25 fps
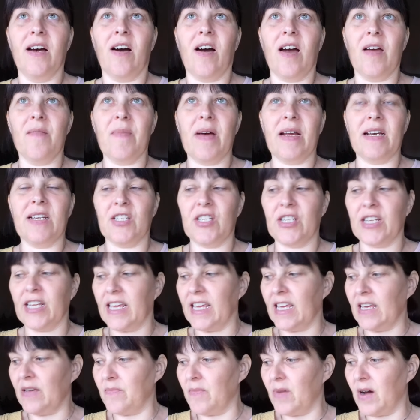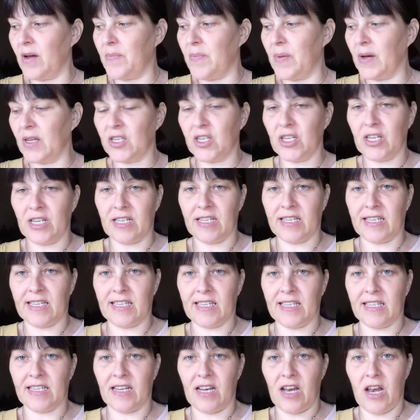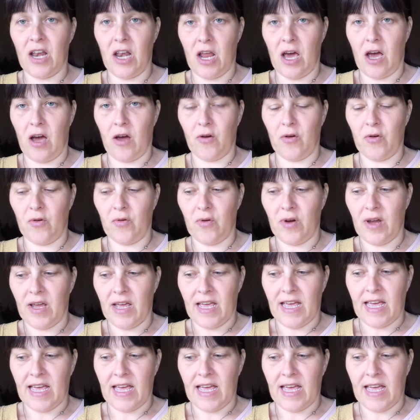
I manage to keep my budgets low,